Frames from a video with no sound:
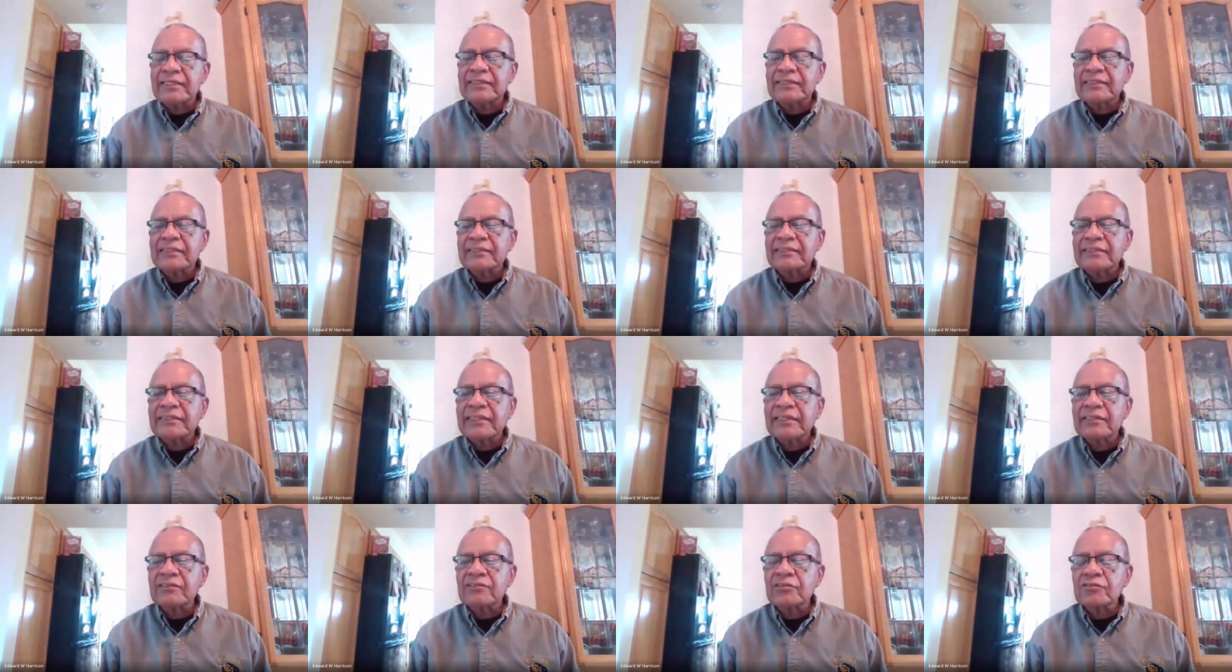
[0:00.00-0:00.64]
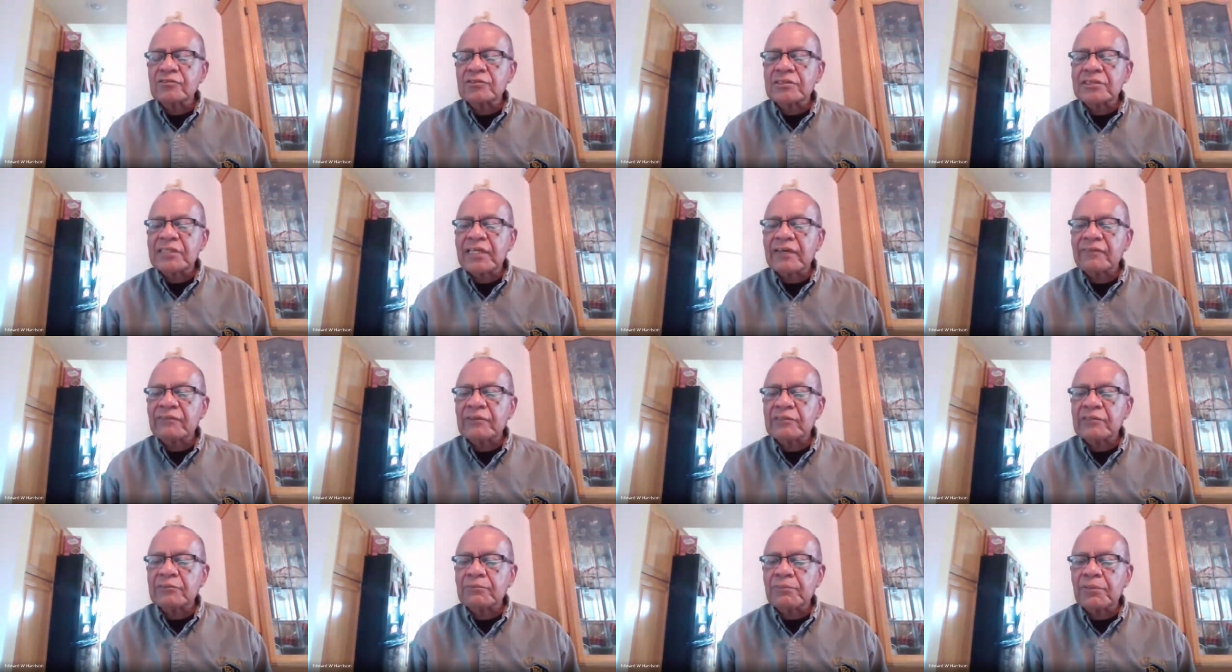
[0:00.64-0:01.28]
The dental
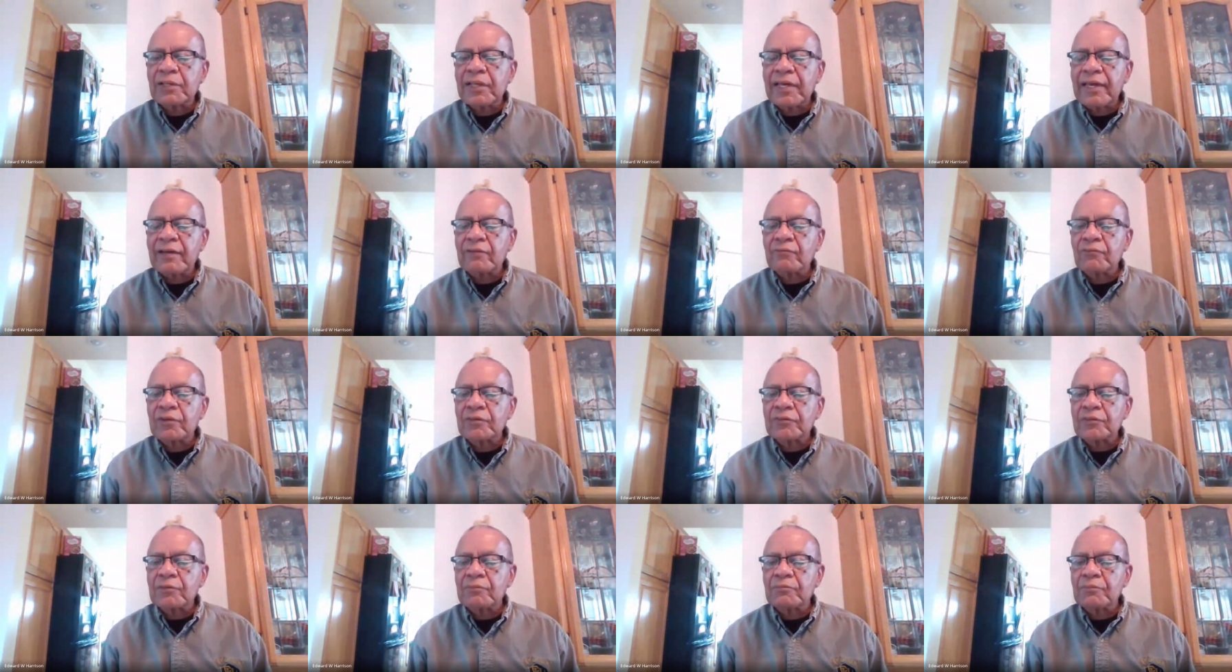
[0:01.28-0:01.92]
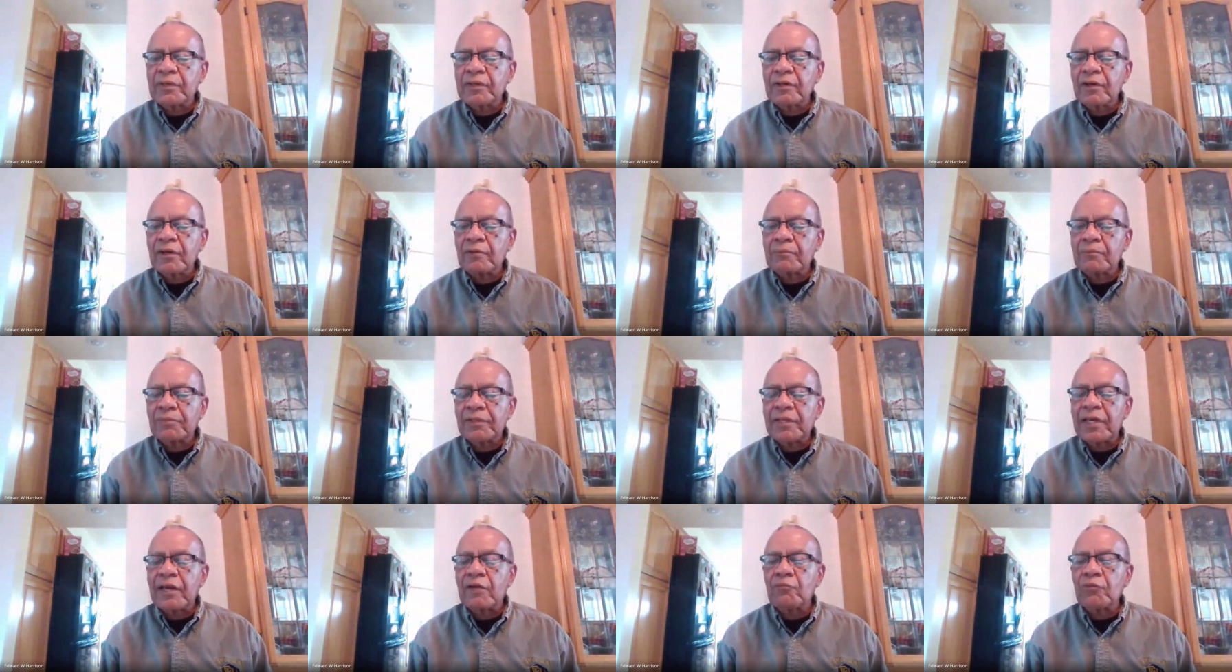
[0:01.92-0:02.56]
savings plan with the
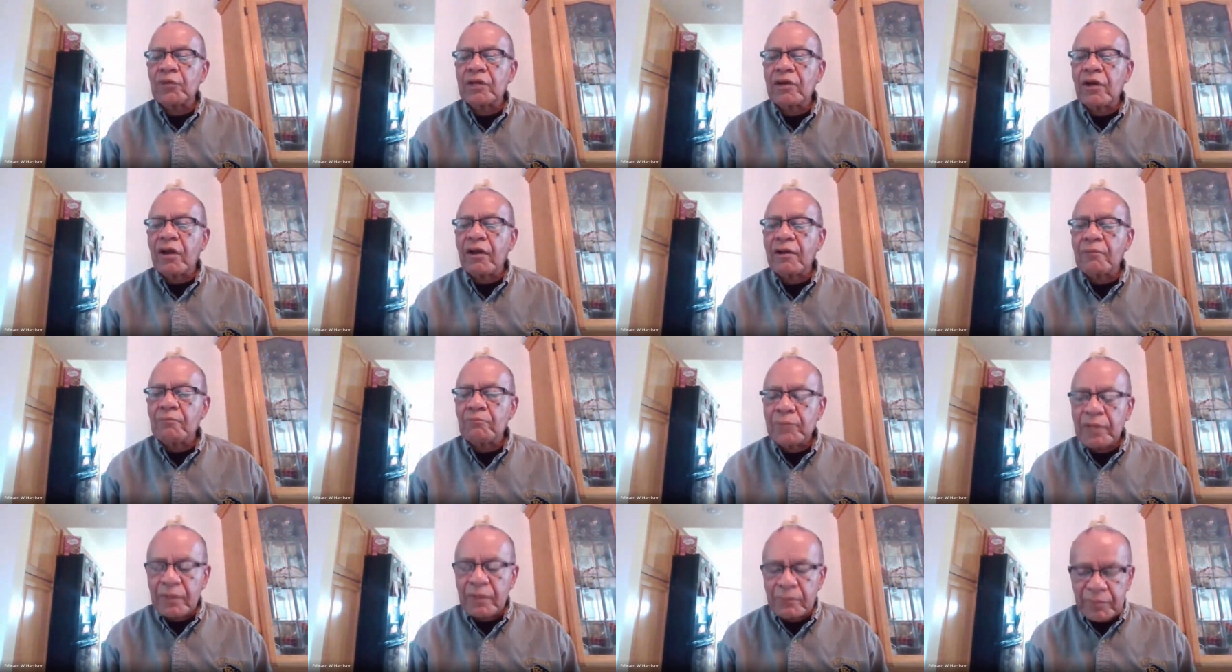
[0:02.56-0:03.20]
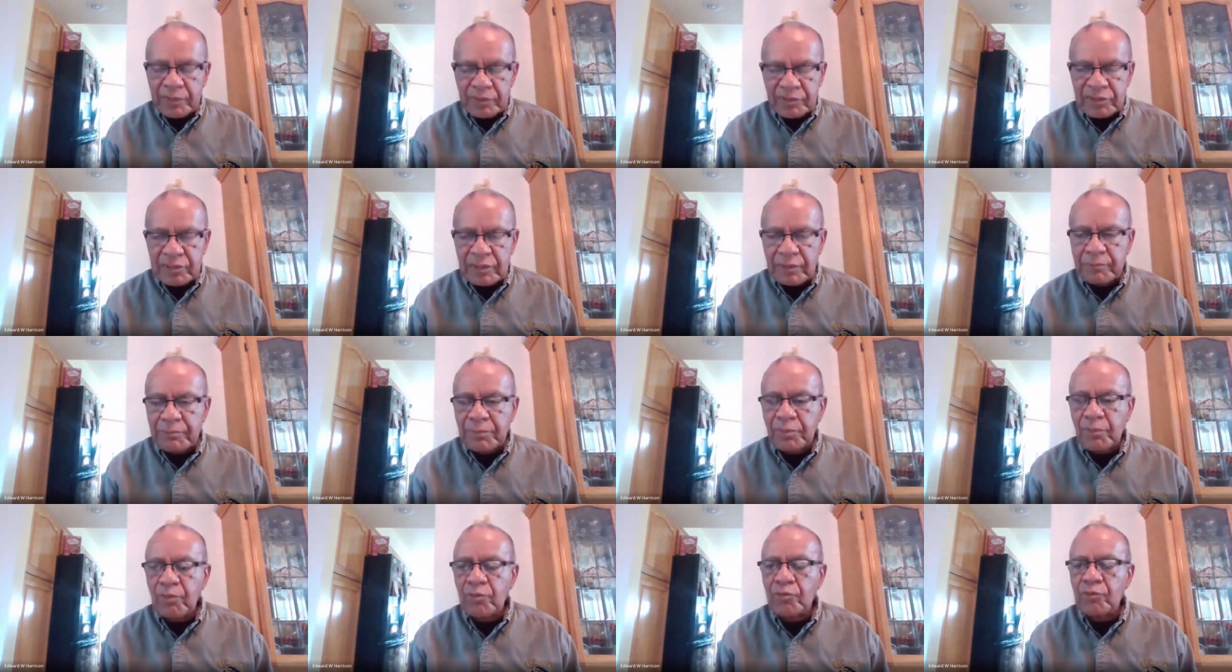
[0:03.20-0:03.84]
AmeriPlan. We are a
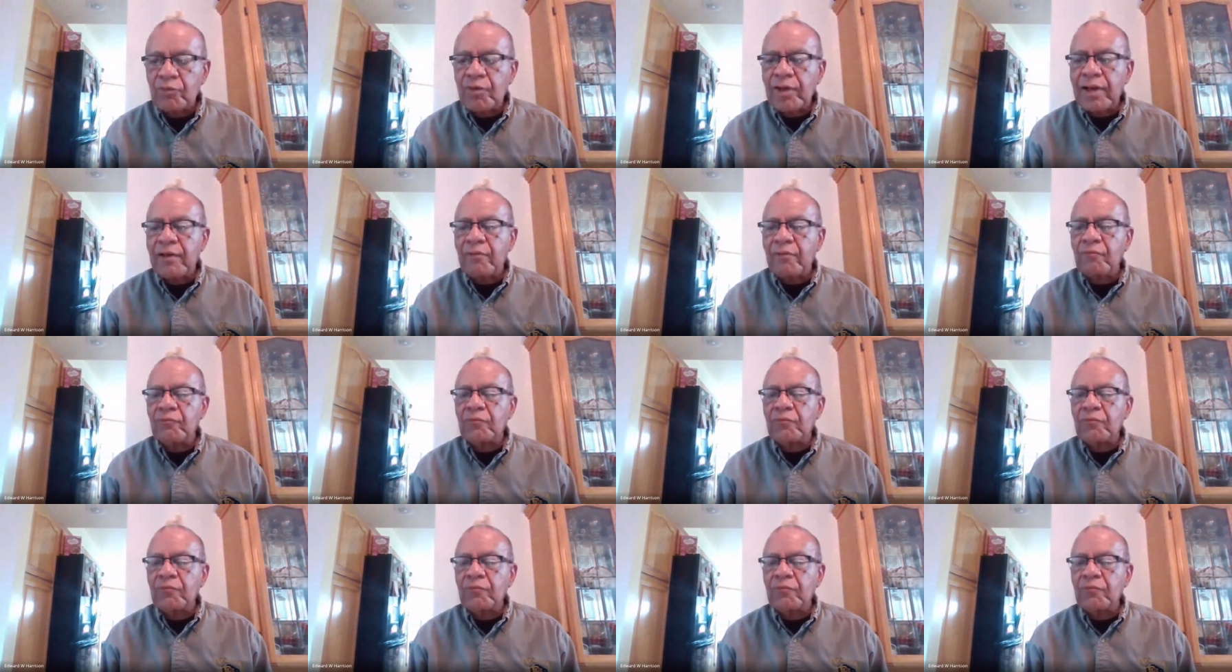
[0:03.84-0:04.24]
membership program.